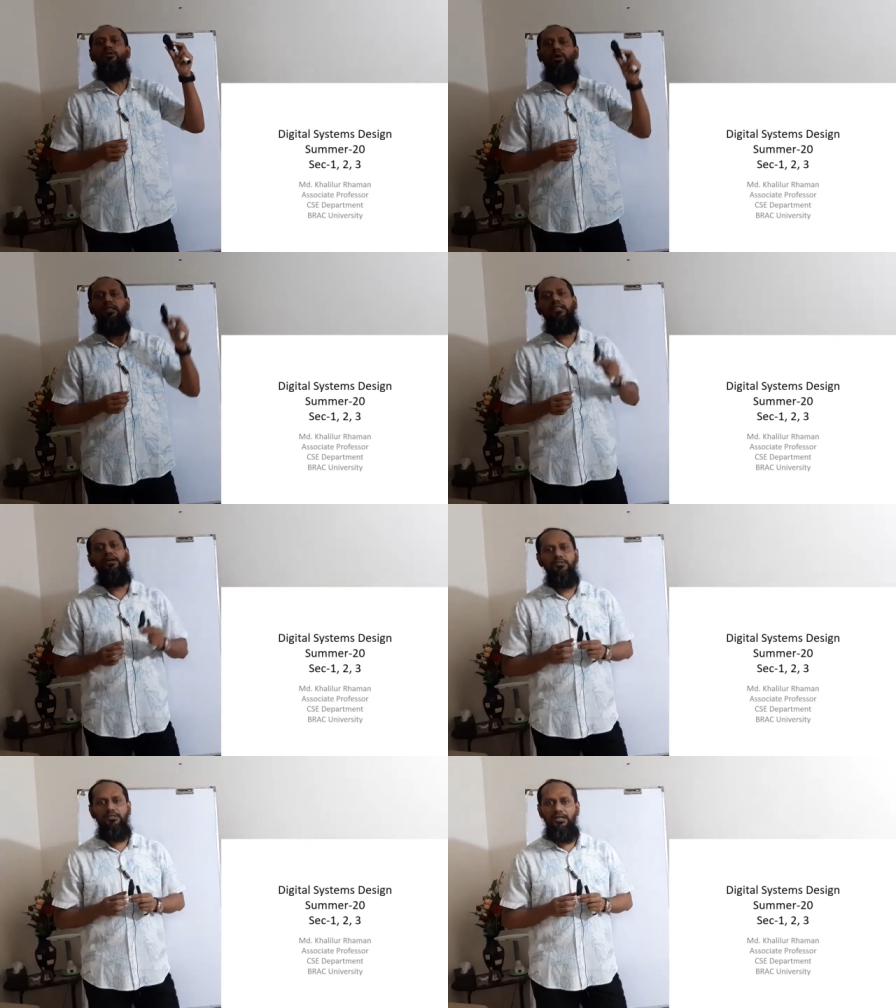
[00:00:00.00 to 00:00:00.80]

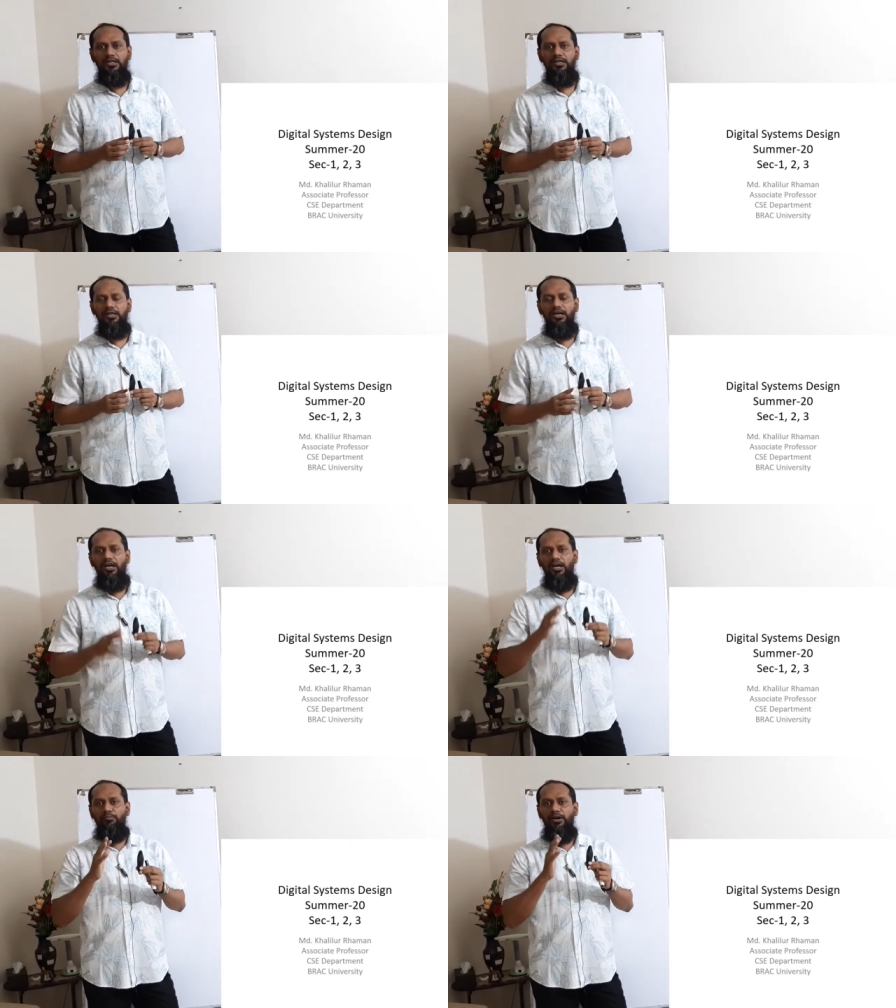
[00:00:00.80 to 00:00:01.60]
1000 taka,
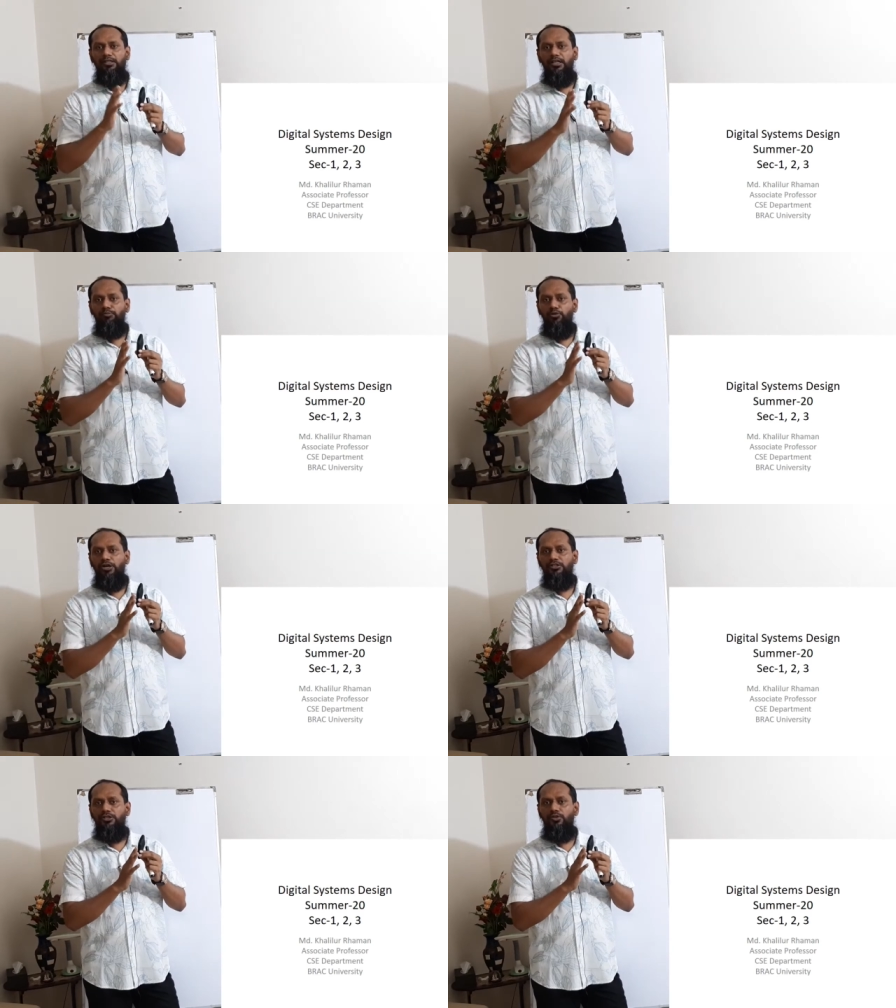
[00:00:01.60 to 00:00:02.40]
but the
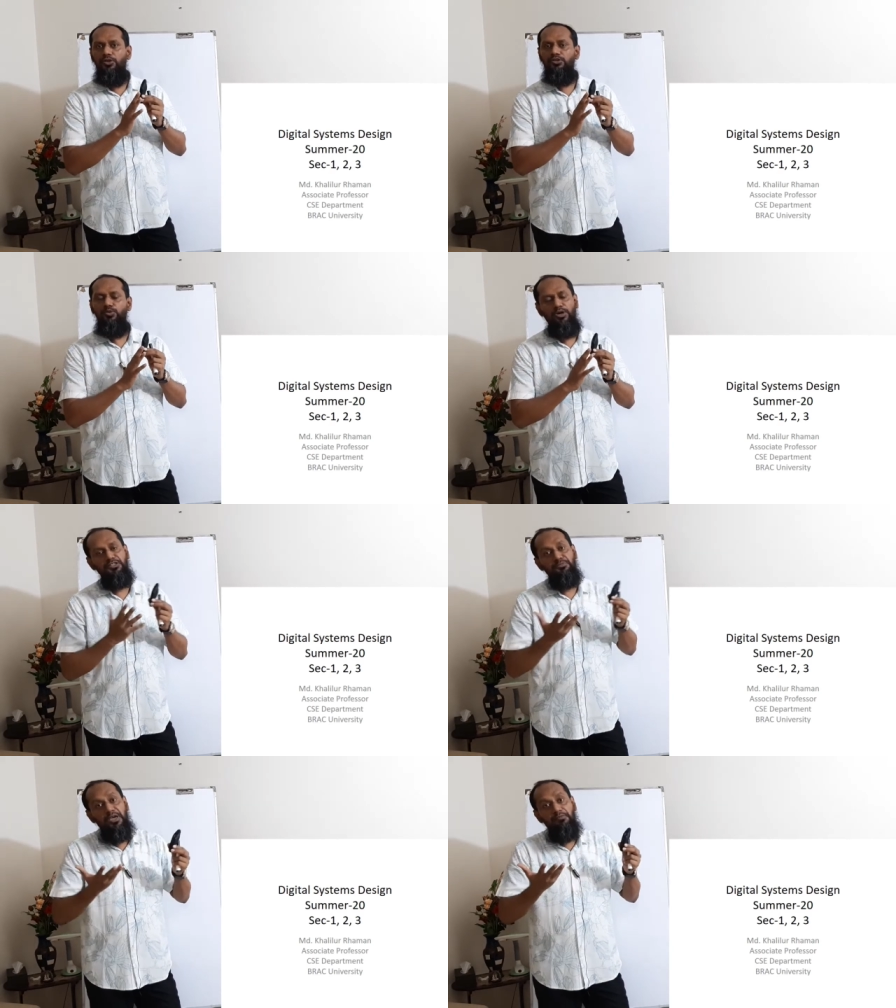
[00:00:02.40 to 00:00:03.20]
production cost
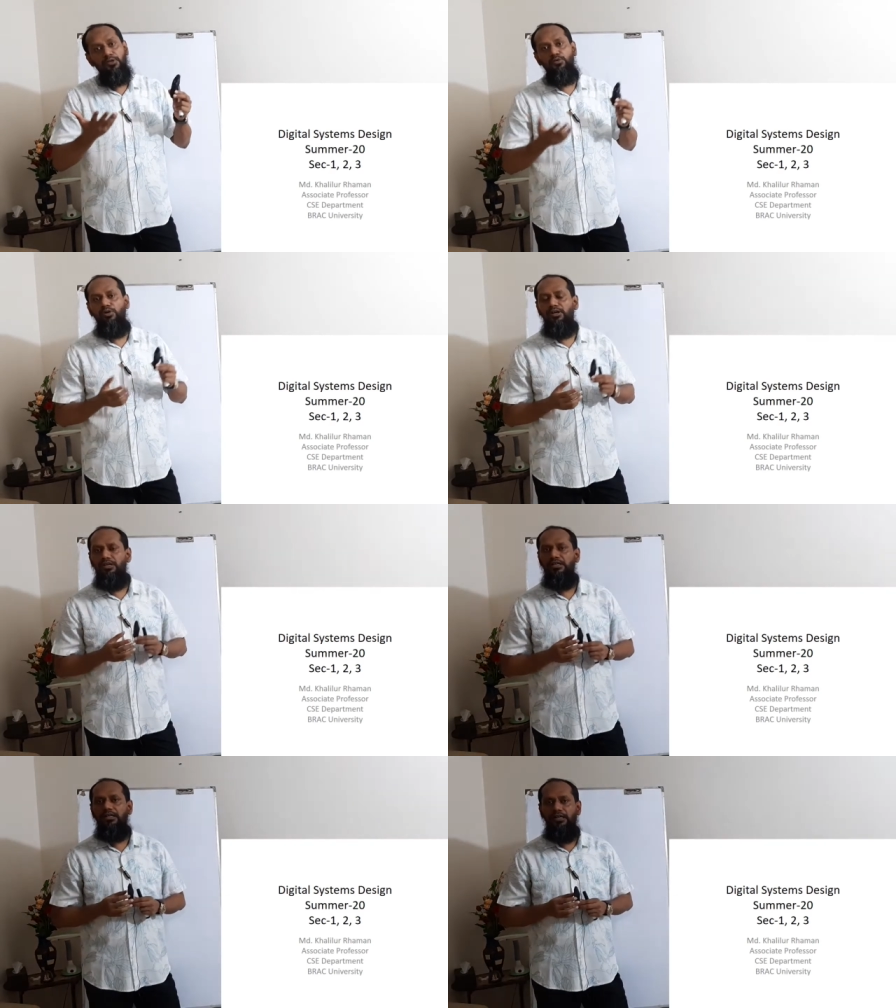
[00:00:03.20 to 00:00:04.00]
was maybe
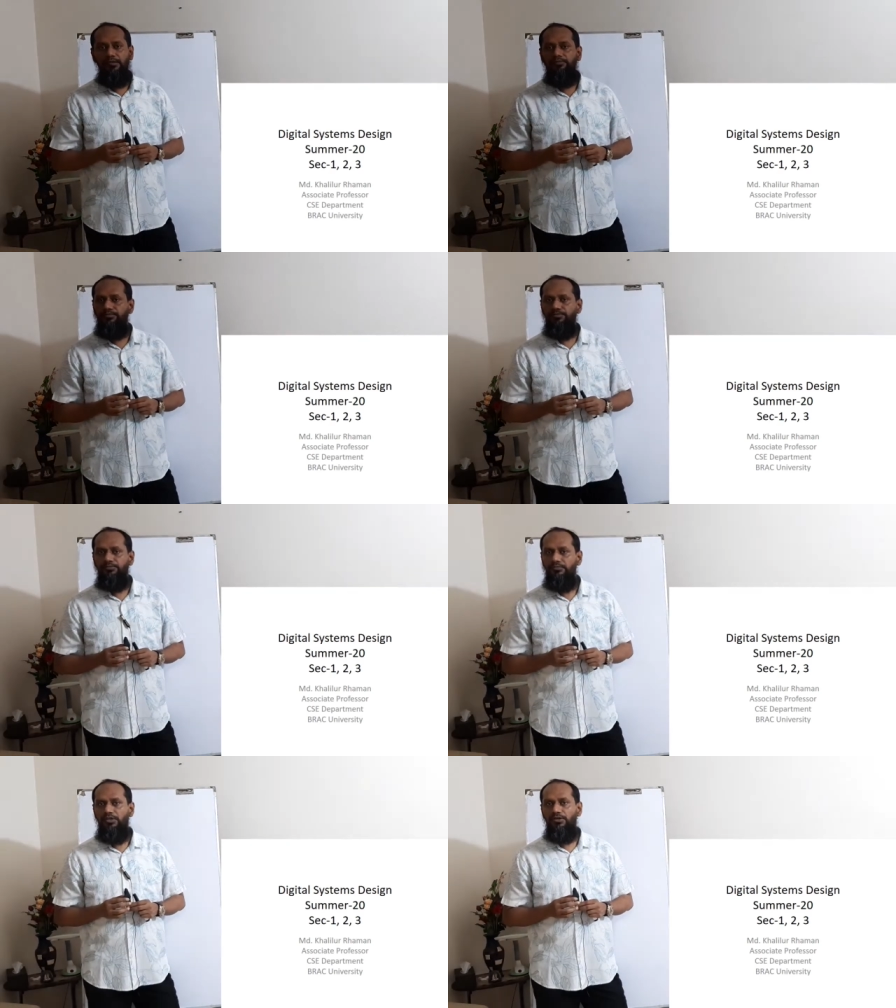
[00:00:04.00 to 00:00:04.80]
200 taka,
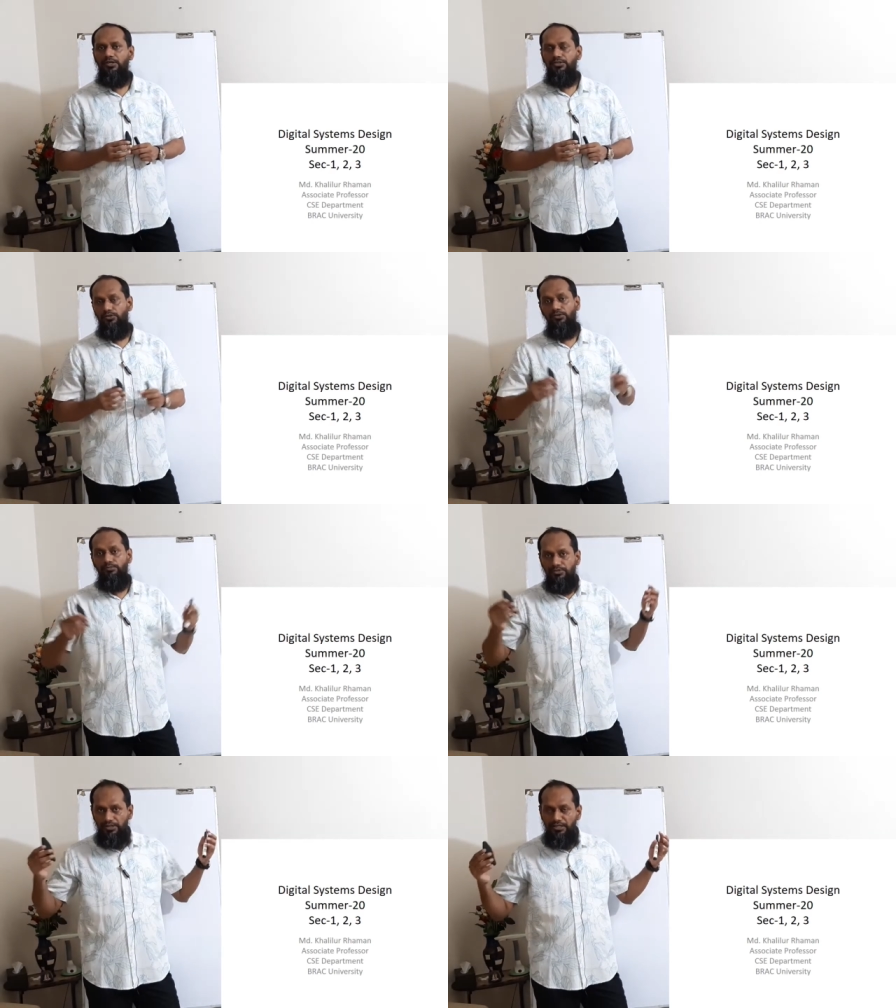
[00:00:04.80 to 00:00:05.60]
okay. So
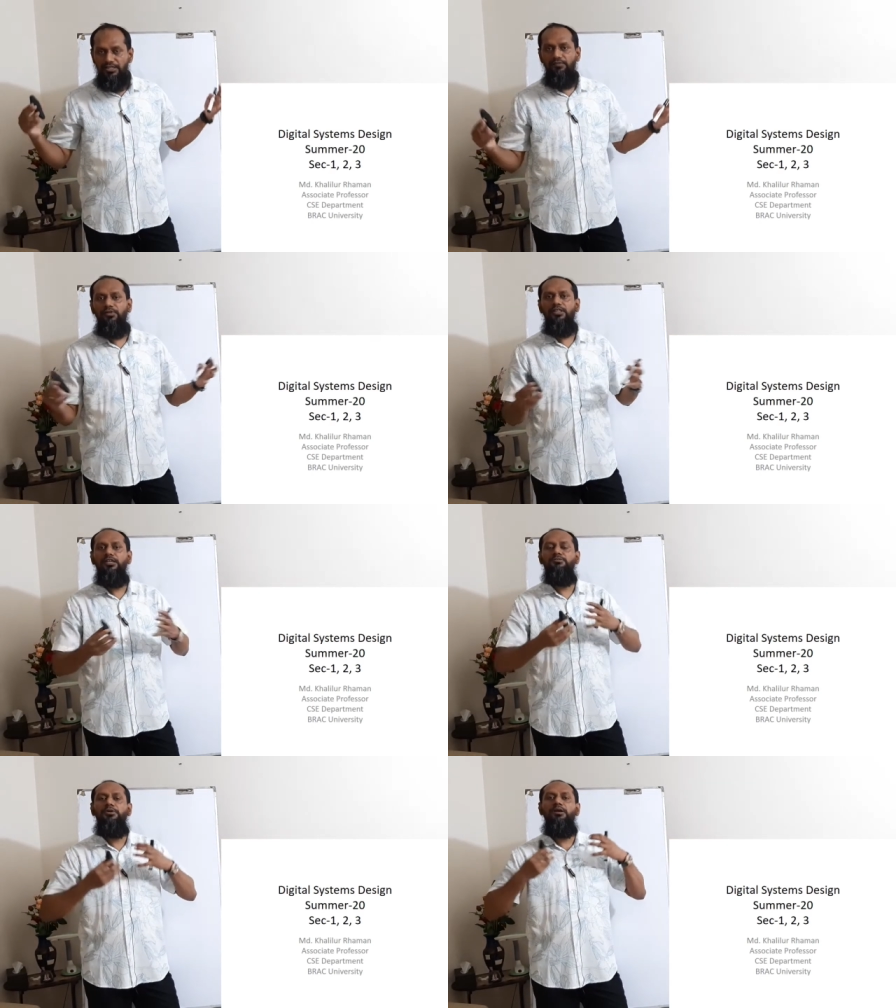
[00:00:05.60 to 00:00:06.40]
since everything
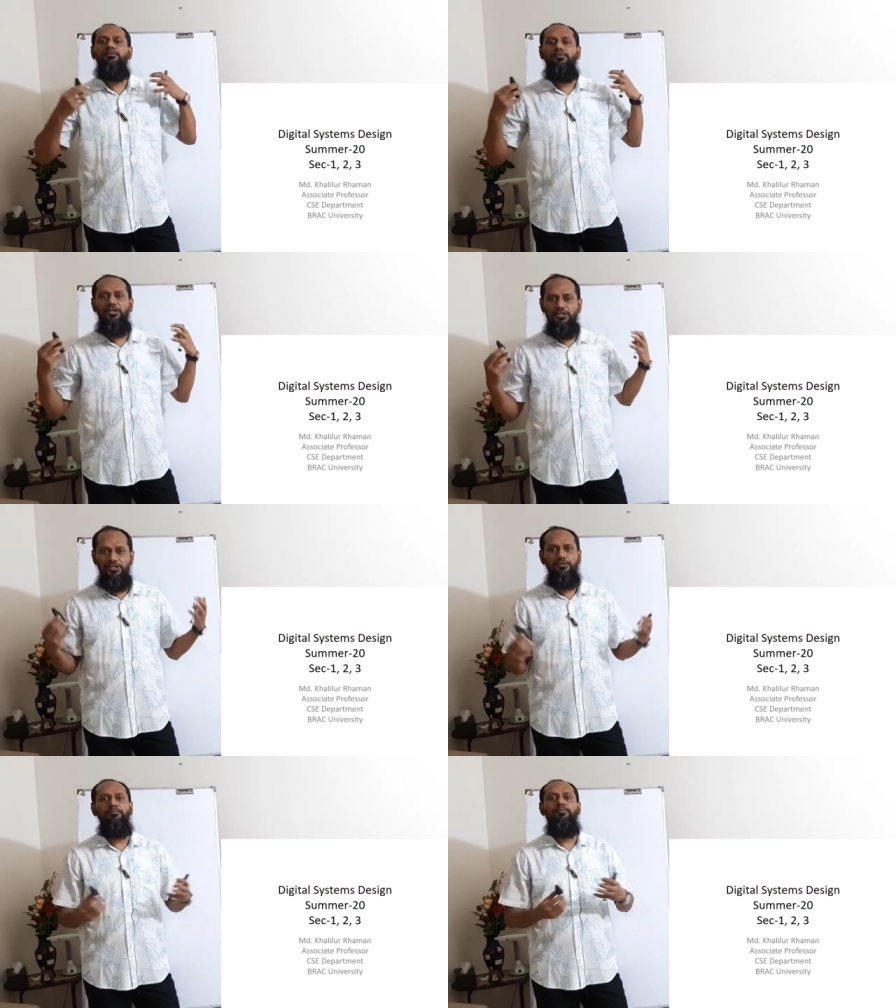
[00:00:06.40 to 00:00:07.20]
is becoming very cheap,